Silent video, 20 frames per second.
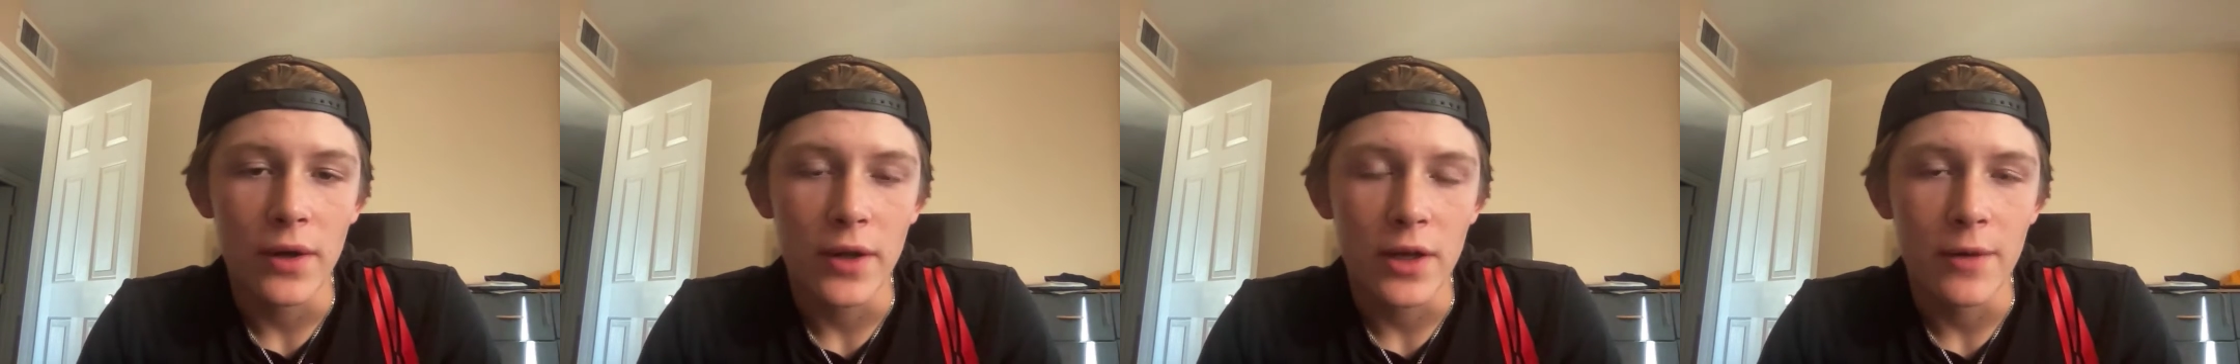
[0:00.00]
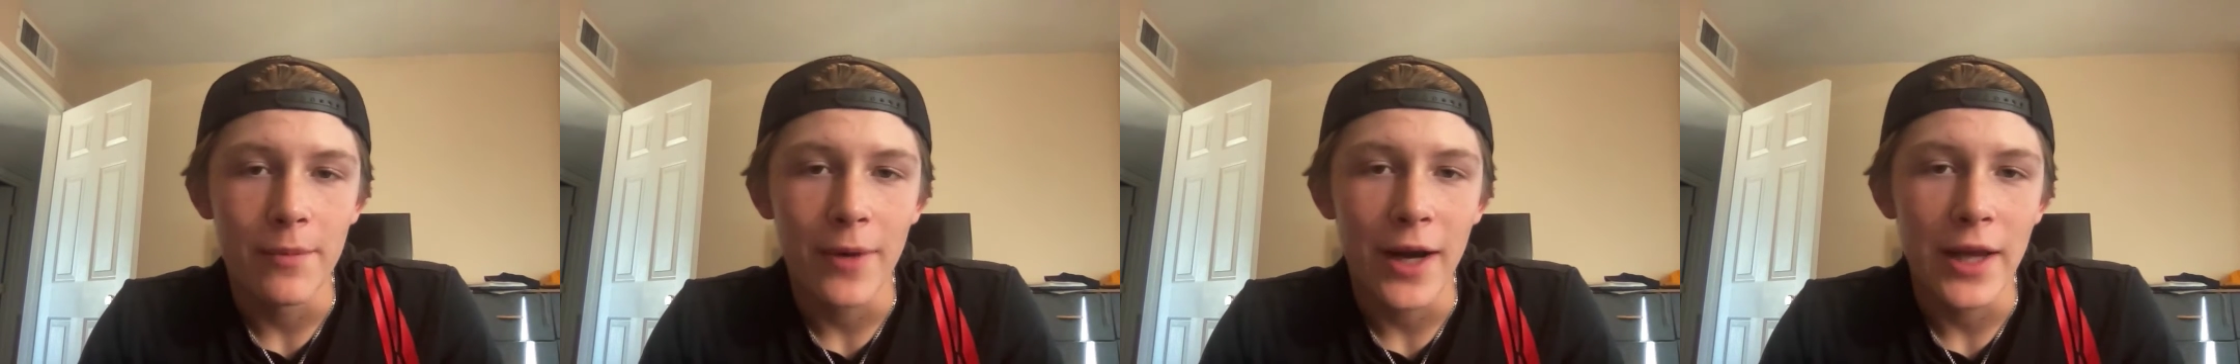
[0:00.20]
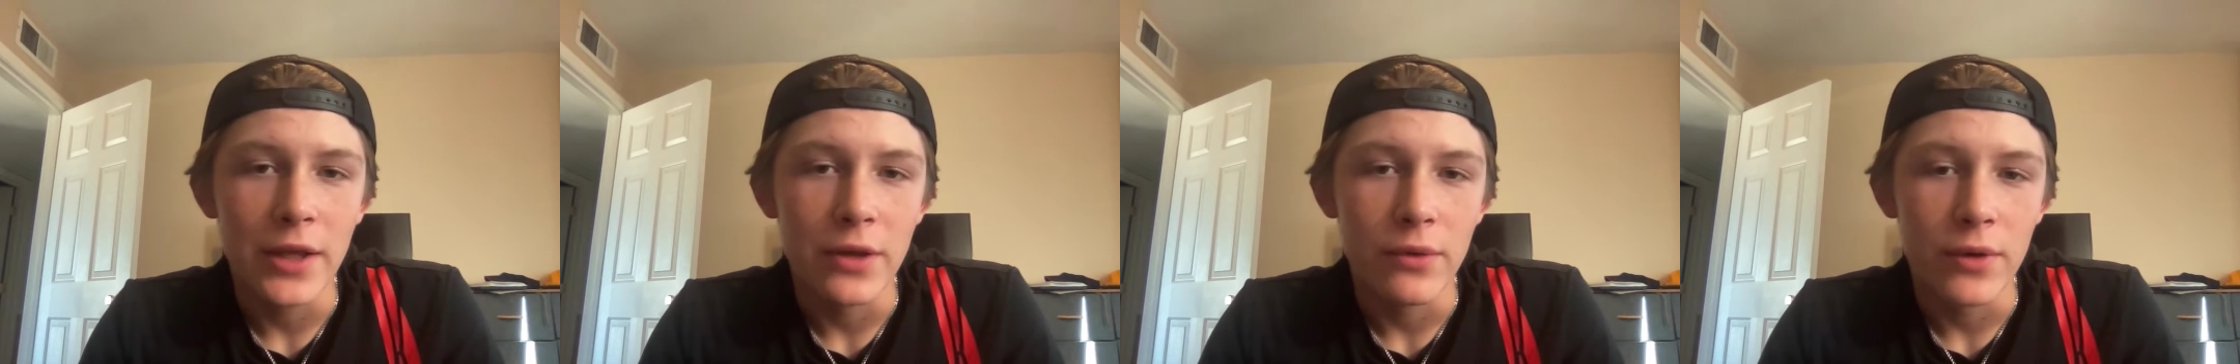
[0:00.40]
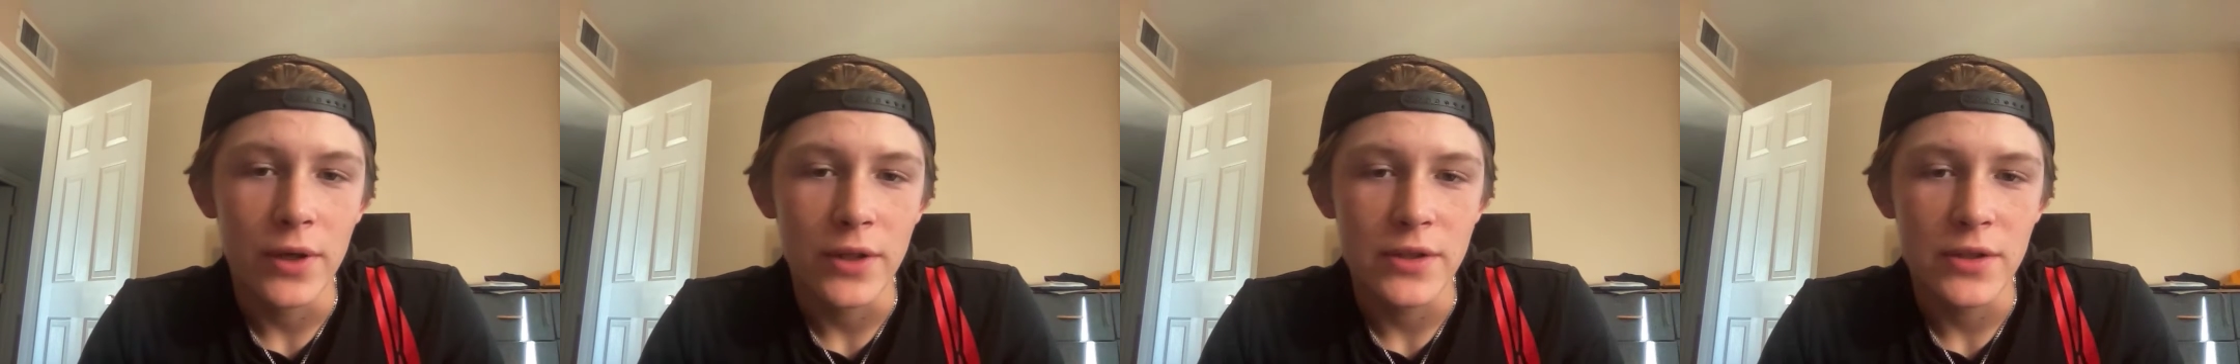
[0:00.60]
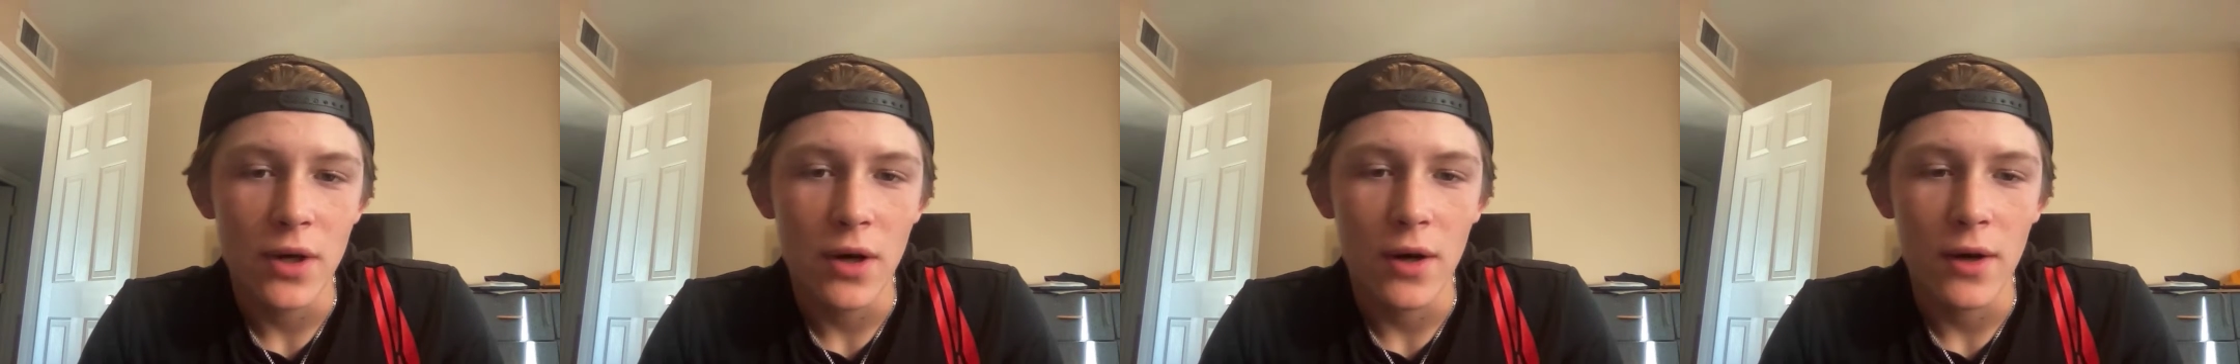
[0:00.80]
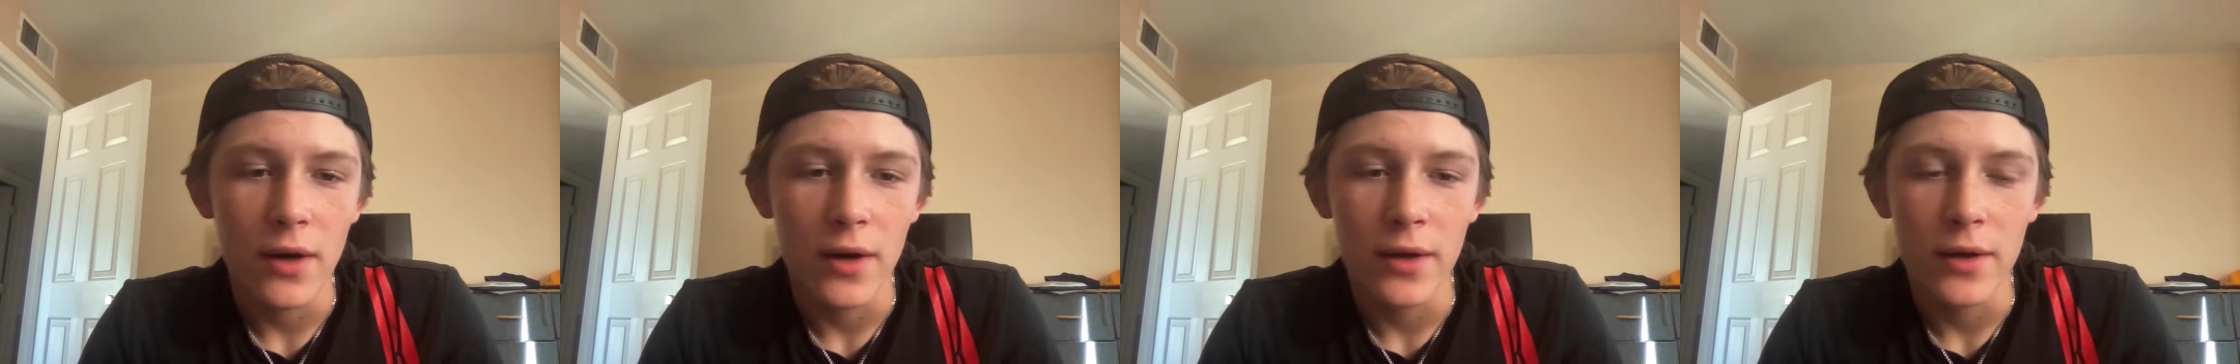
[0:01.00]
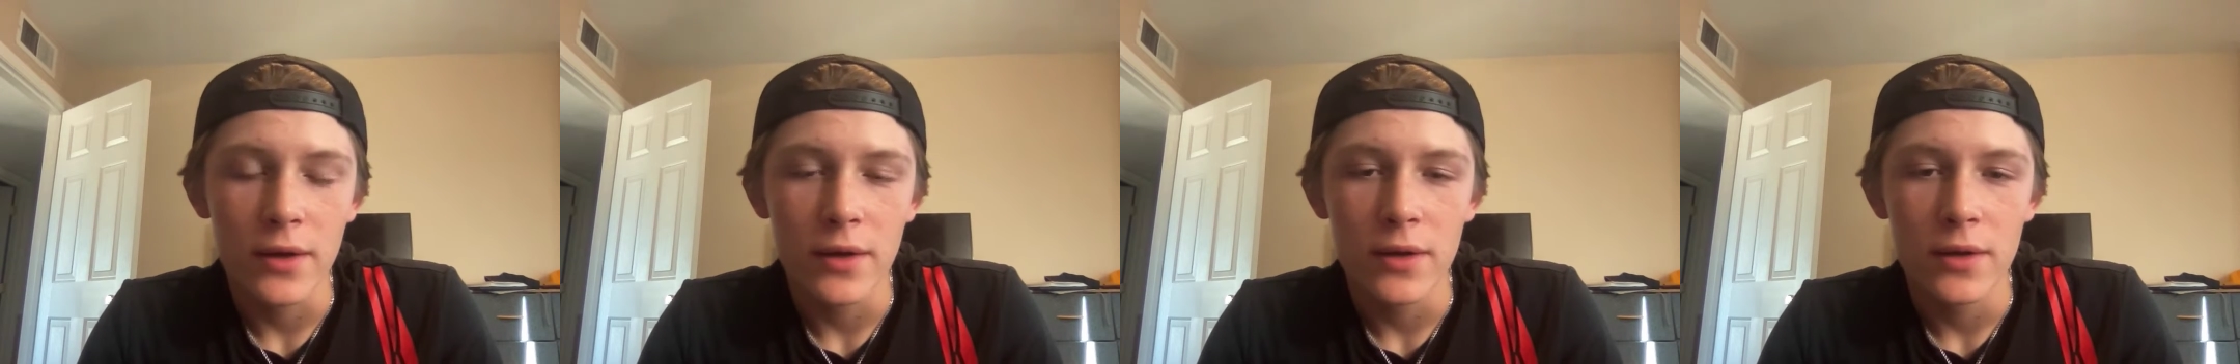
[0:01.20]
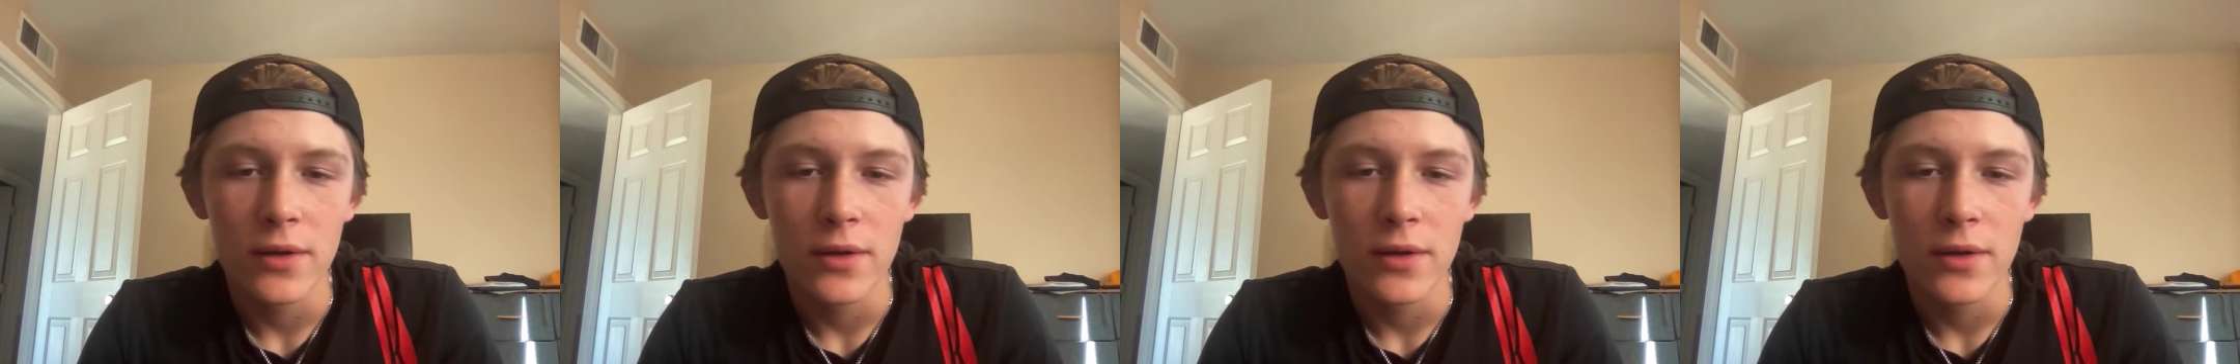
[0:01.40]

going to buy you a guitar,